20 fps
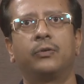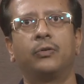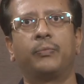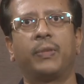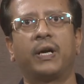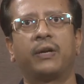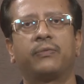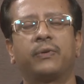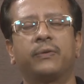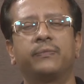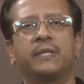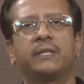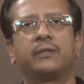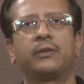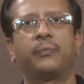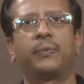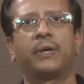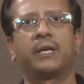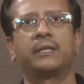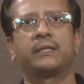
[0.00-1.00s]
to perform
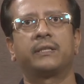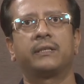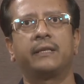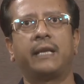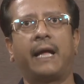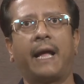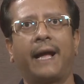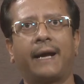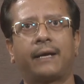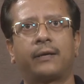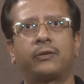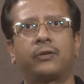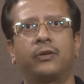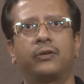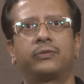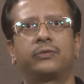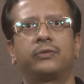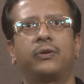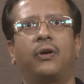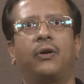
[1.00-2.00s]
this operation
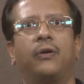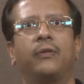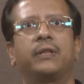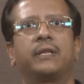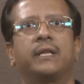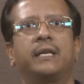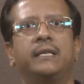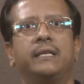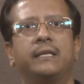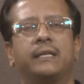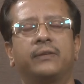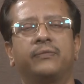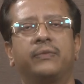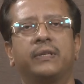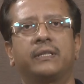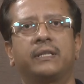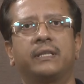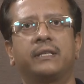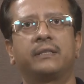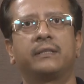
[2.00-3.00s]
across all the
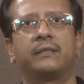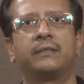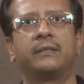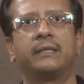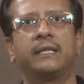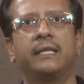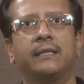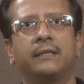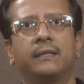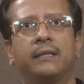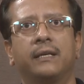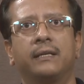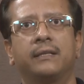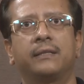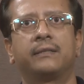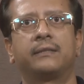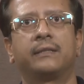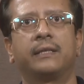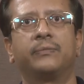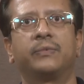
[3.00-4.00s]
interfaces in
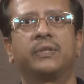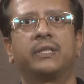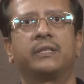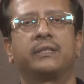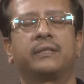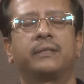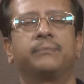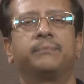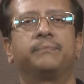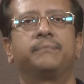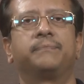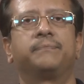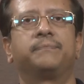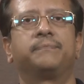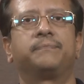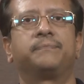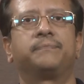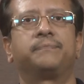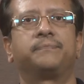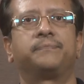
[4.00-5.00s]
the same system.
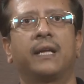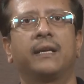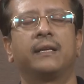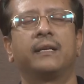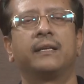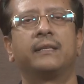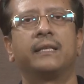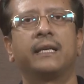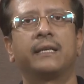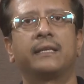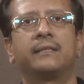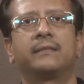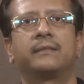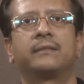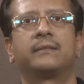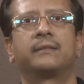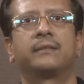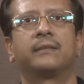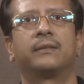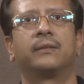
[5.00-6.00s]
That
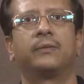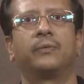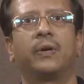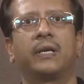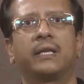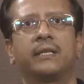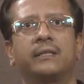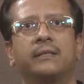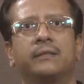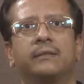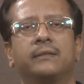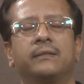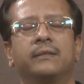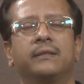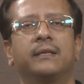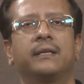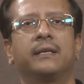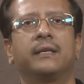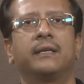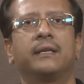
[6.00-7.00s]
is what is
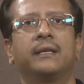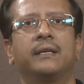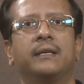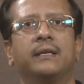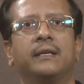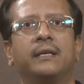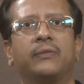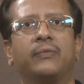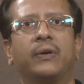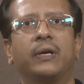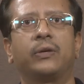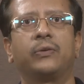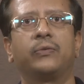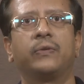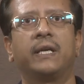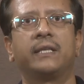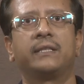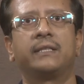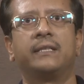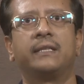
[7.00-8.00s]
referred
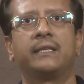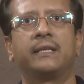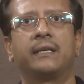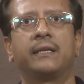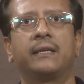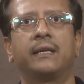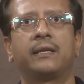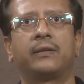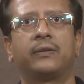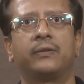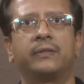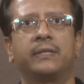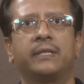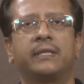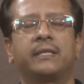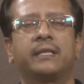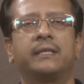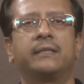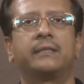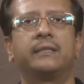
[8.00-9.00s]
to as internal
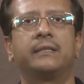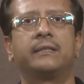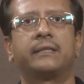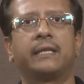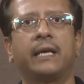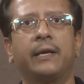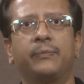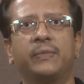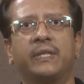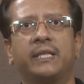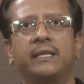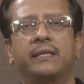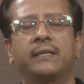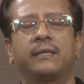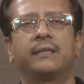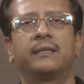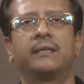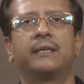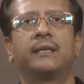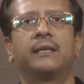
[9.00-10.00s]
consistency. Same
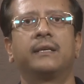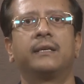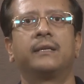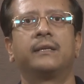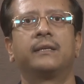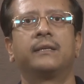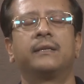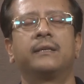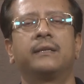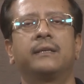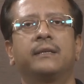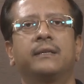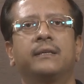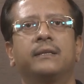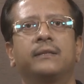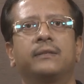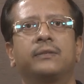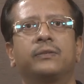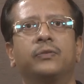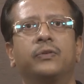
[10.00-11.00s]
thing
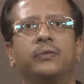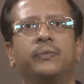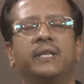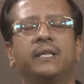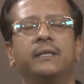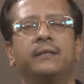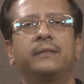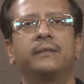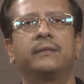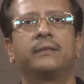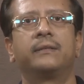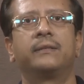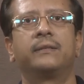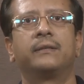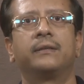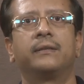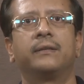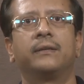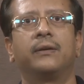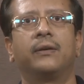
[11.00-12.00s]
should be
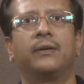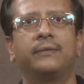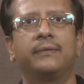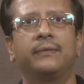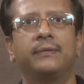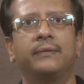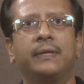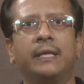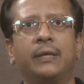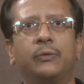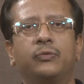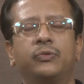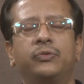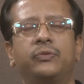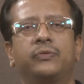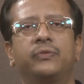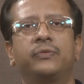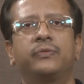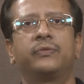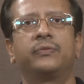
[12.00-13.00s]

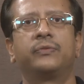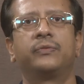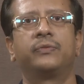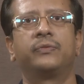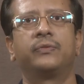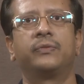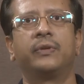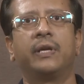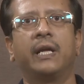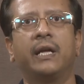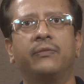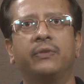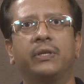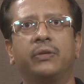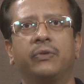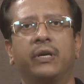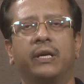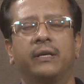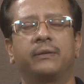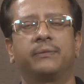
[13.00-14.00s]
used
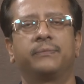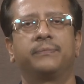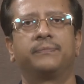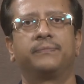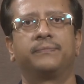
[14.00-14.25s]
everywhere